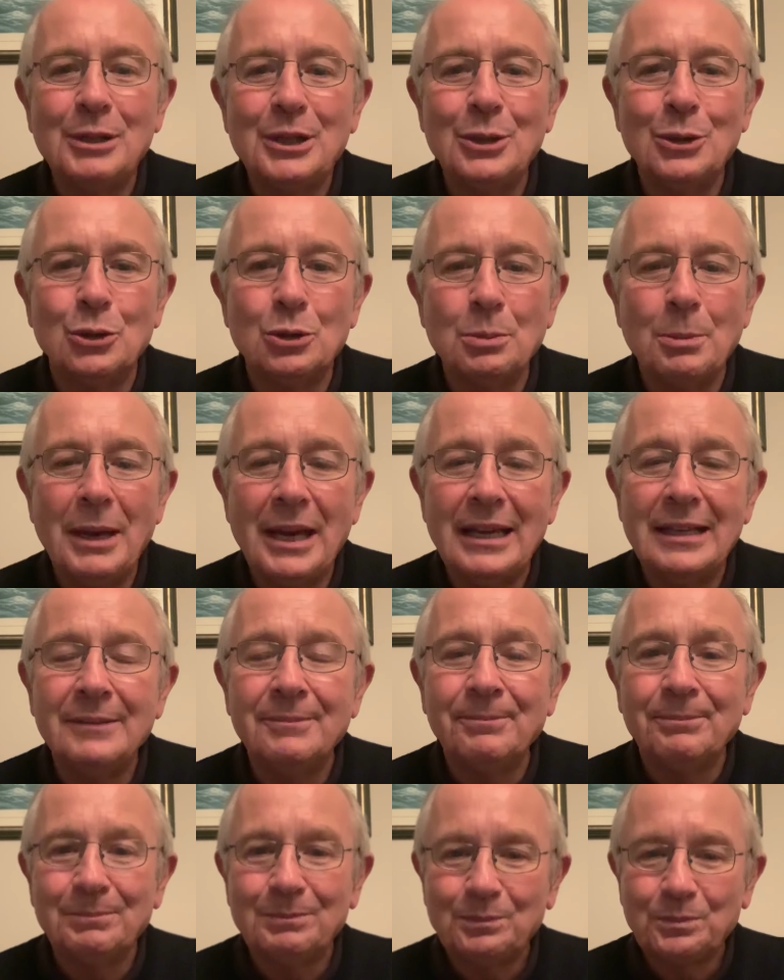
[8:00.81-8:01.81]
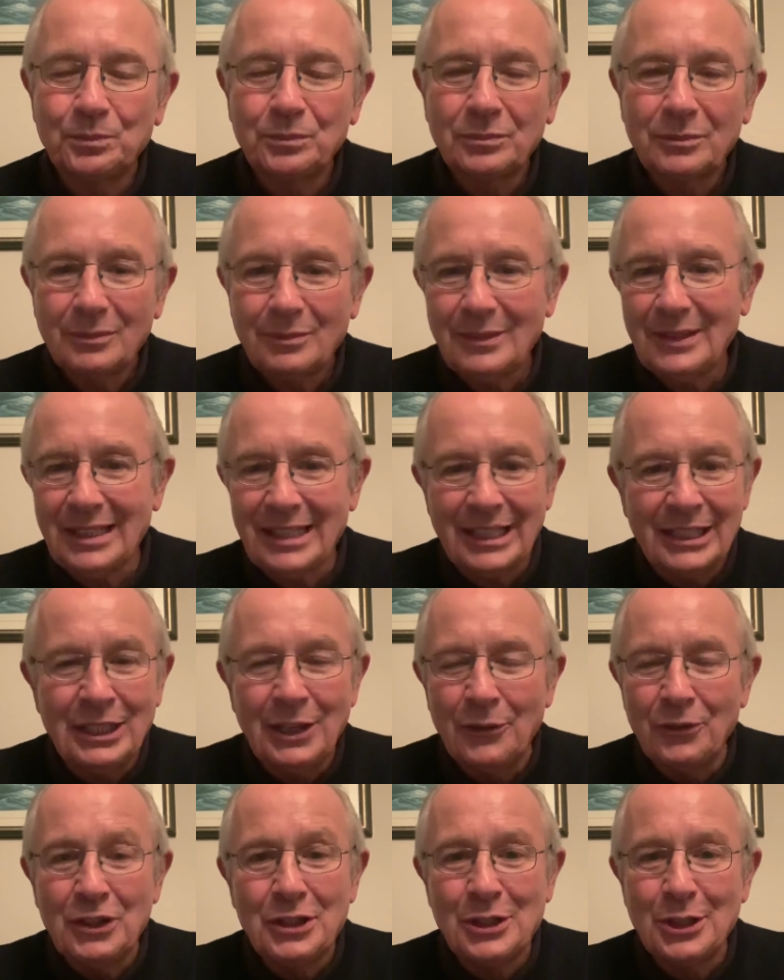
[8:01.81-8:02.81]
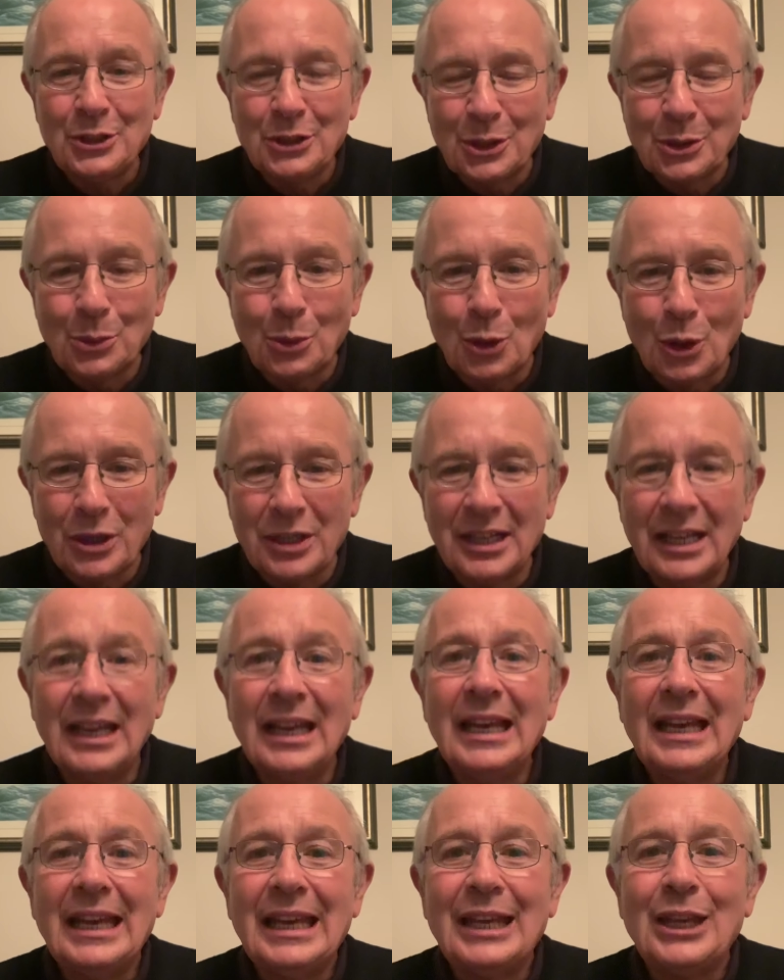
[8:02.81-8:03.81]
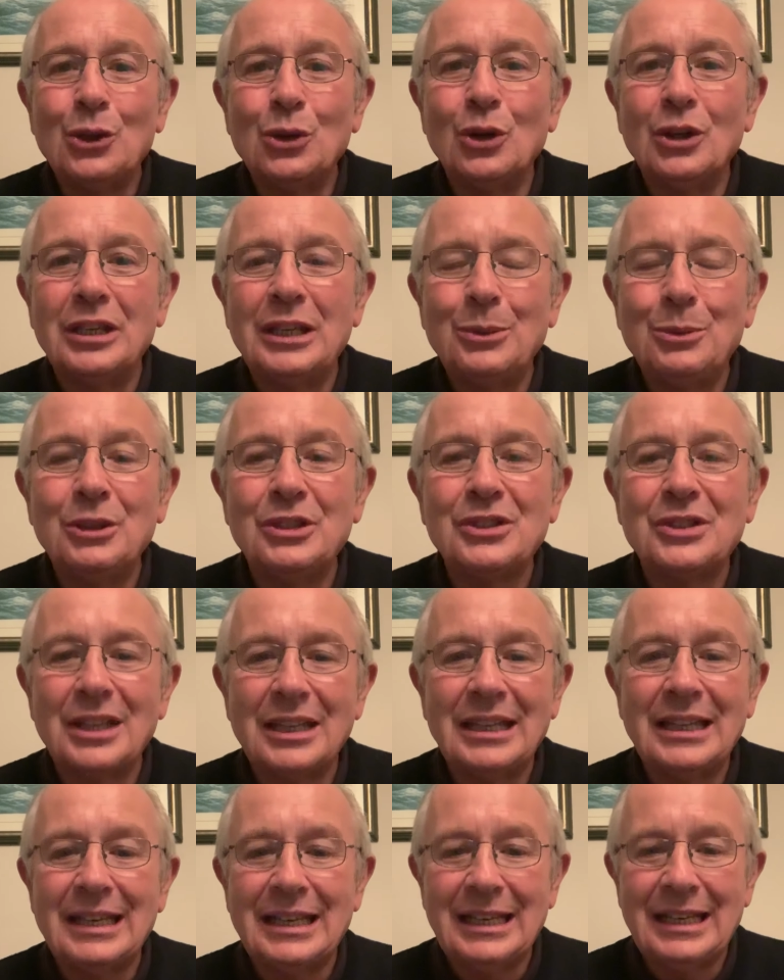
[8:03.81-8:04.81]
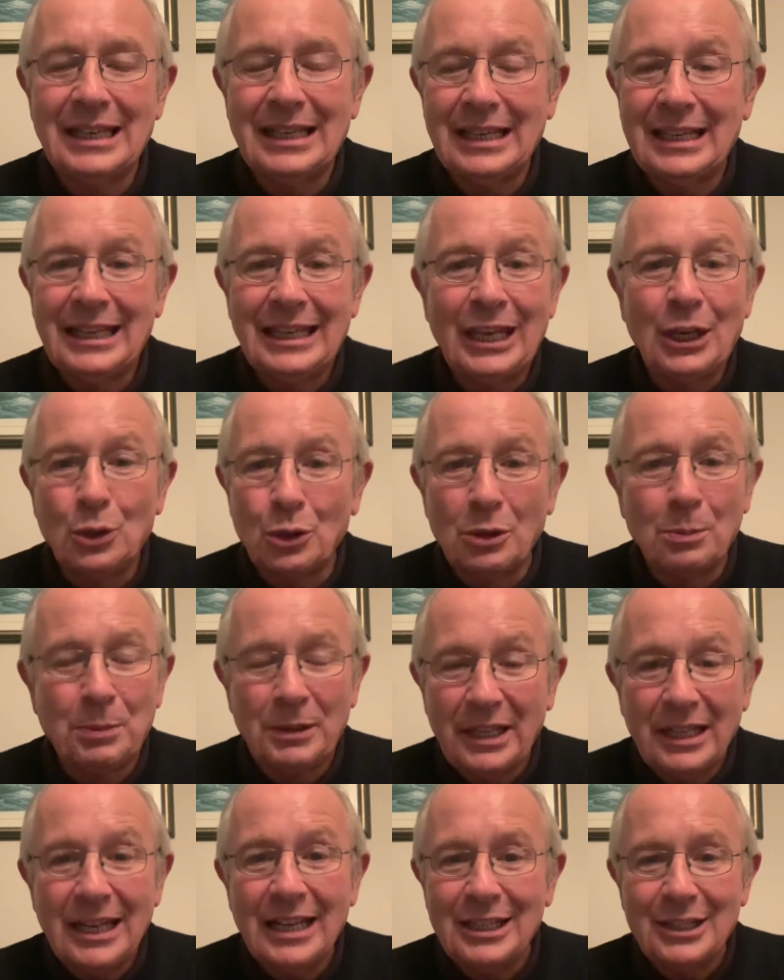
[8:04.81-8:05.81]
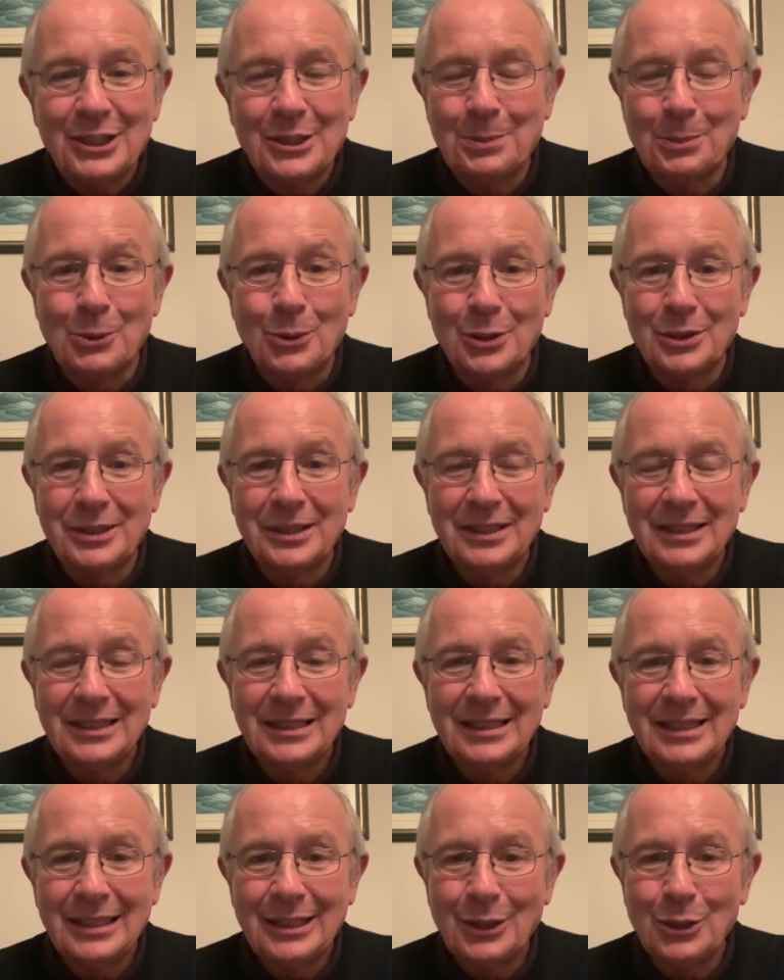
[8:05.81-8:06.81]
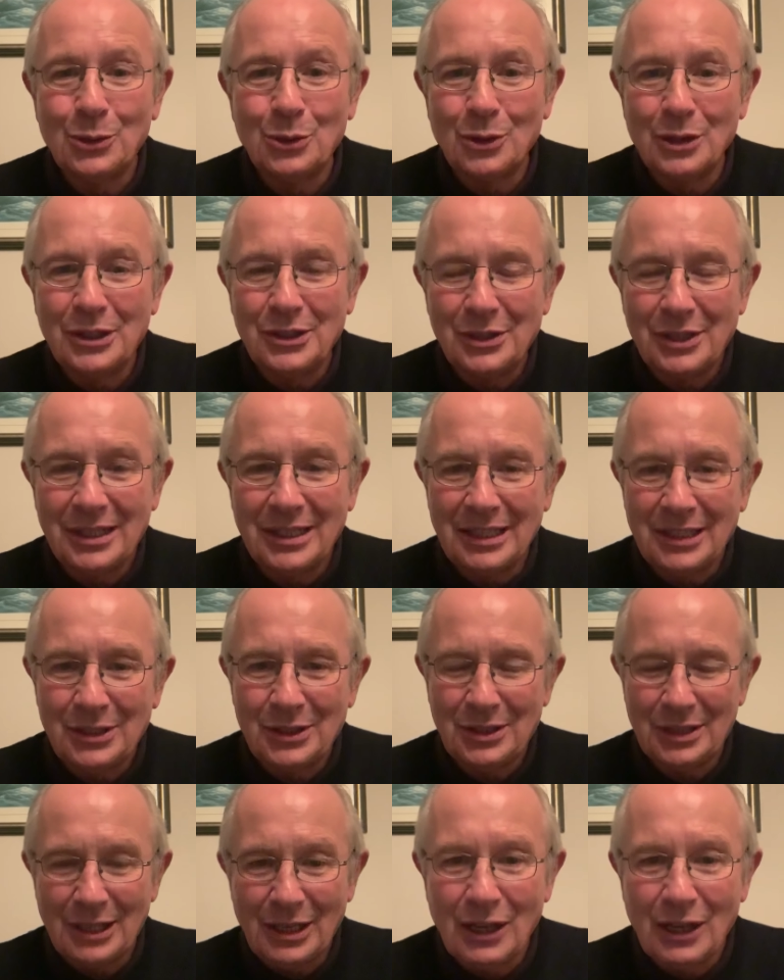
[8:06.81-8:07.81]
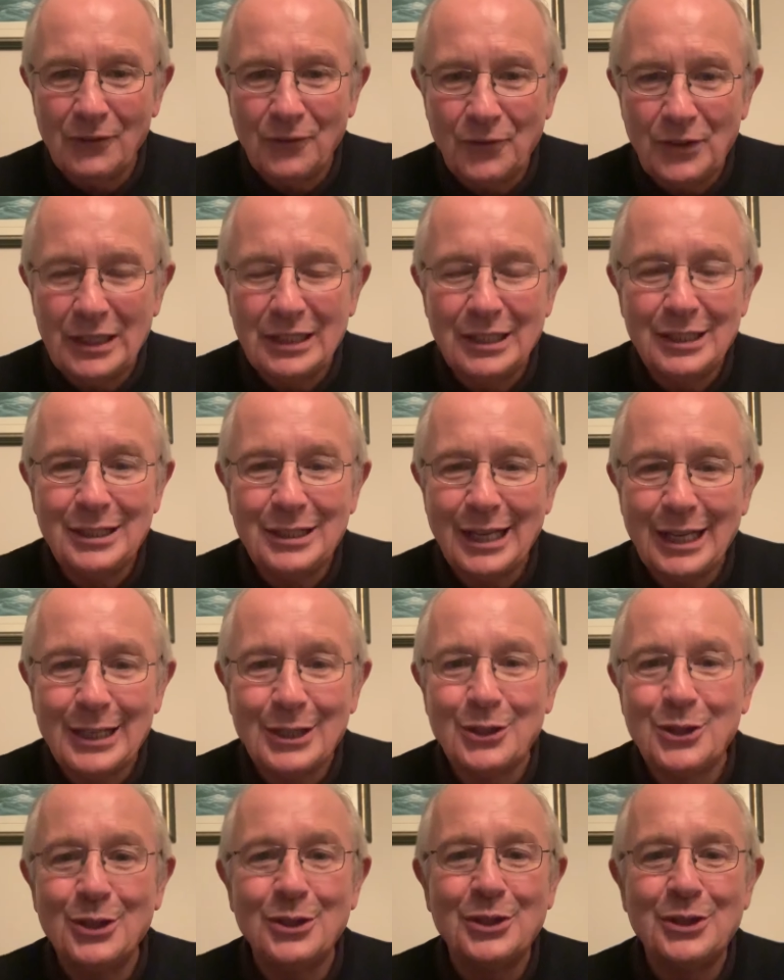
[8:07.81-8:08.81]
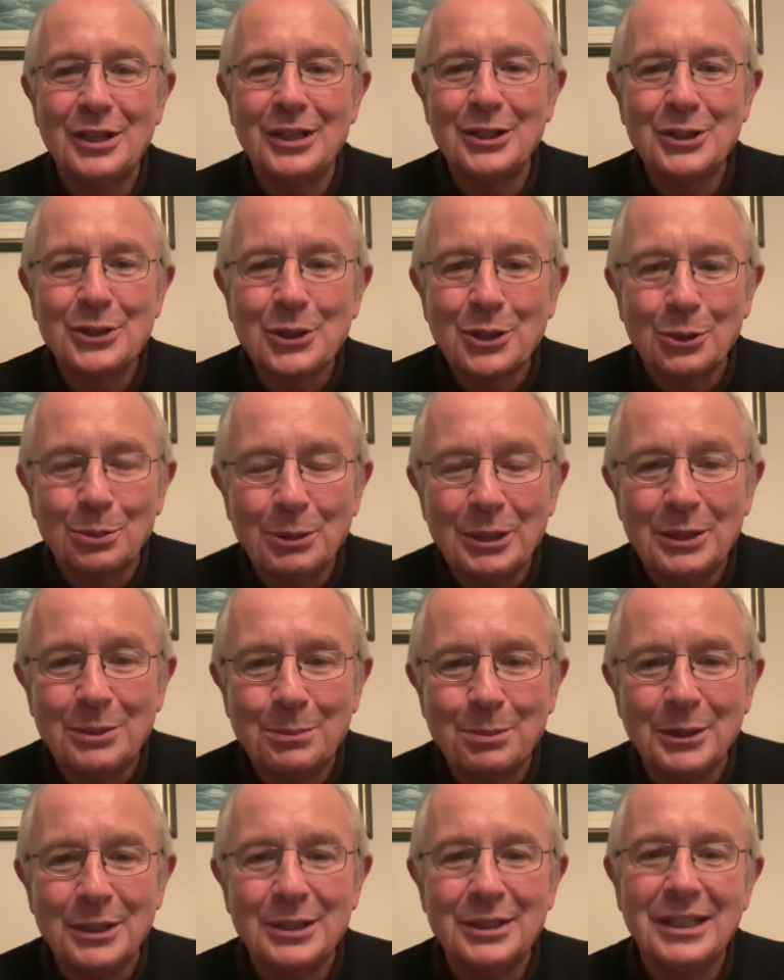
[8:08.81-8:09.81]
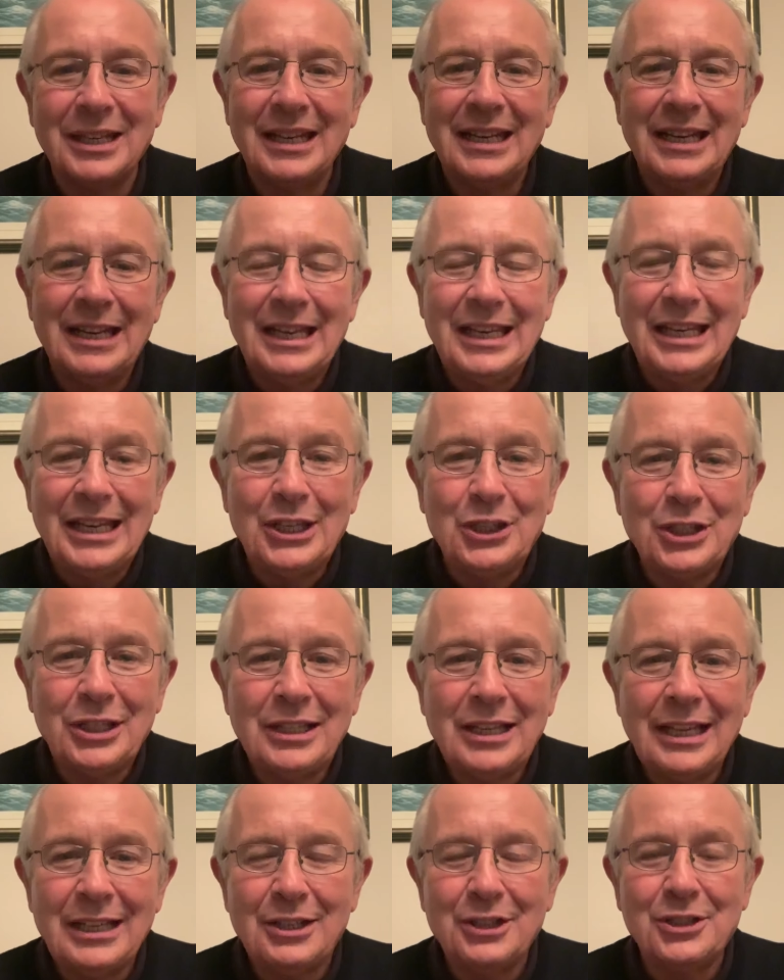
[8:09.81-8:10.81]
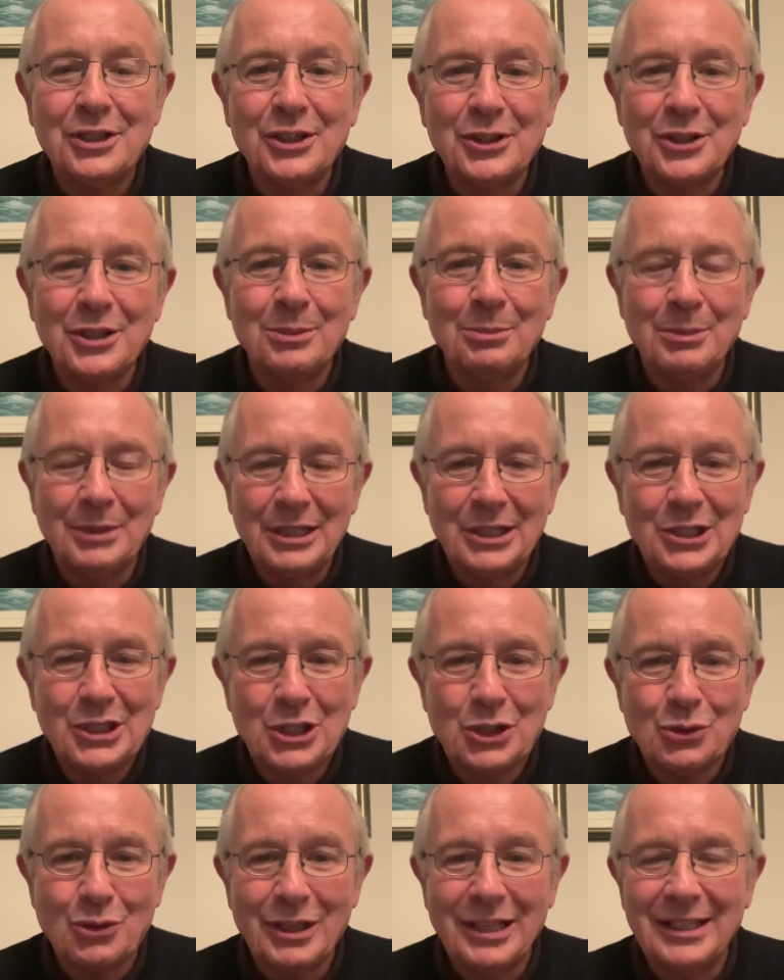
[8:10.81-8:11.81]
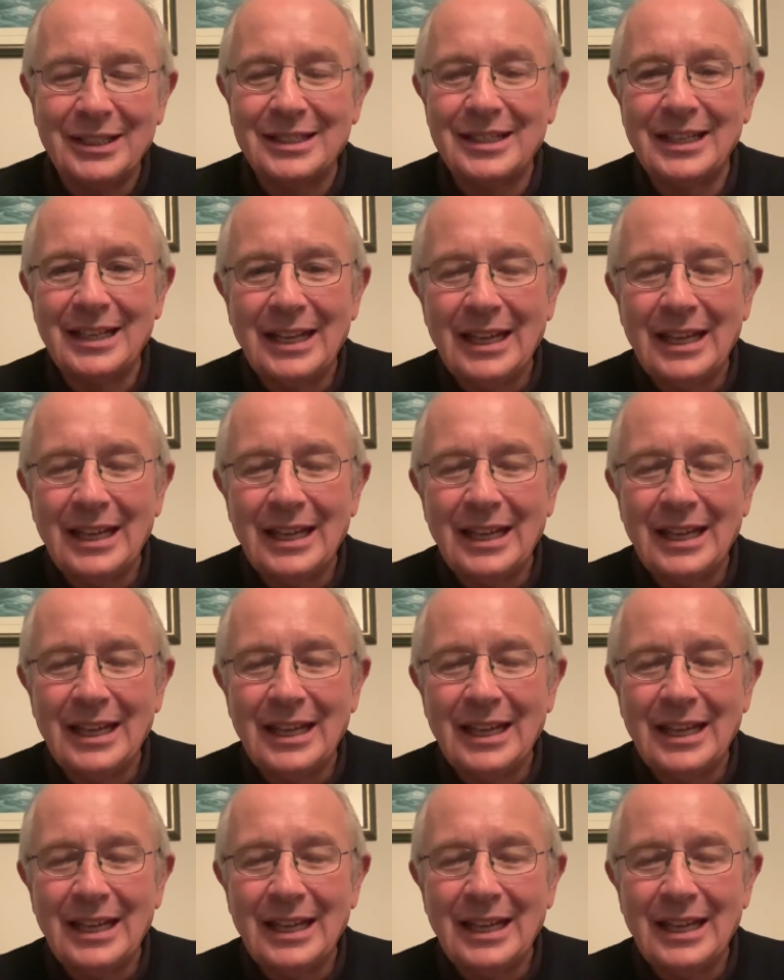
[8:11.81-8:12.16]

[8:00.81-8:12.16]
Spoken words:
young man in every sense of the word. He could have played any sport. His on-field intelligence, his commitment, his athleticism, his strength.